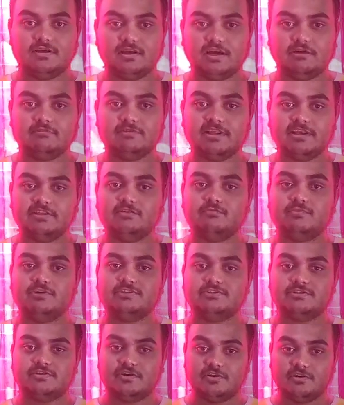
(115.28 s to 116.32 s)
I would like to
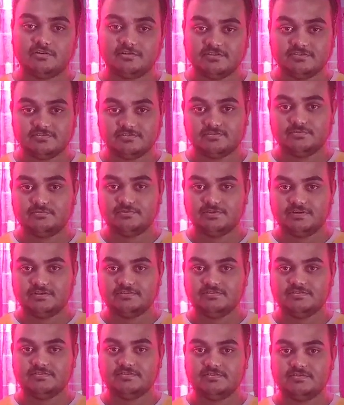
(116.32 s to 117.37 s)
wish all the
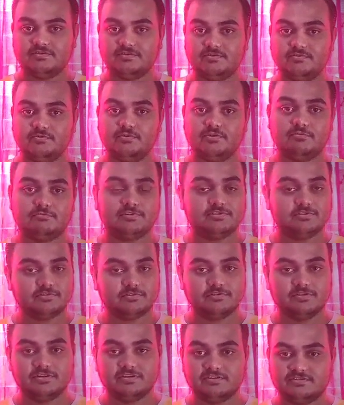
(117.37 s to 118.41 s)
students who are
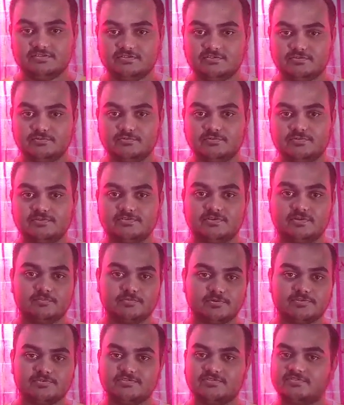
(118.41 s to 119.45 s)
returning to school, some
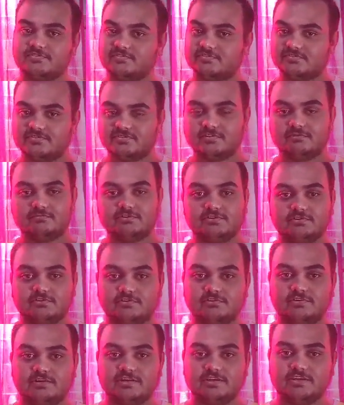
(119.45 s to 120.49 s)
persons are still
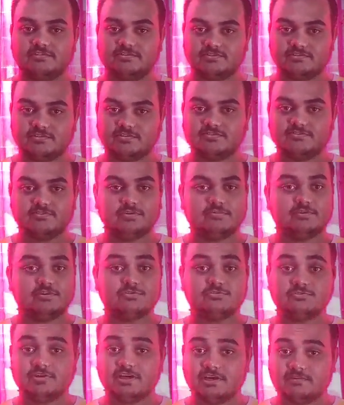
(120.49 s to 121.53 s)
returning and such, some are
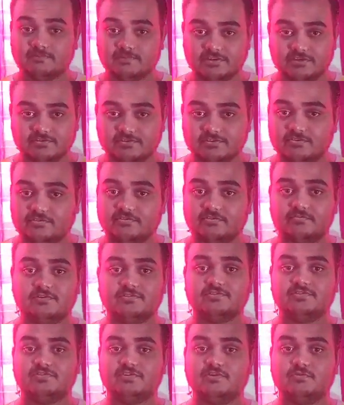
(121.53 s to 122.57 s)
traveling to
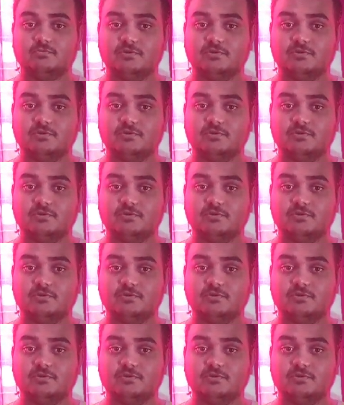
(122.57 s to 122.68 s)
university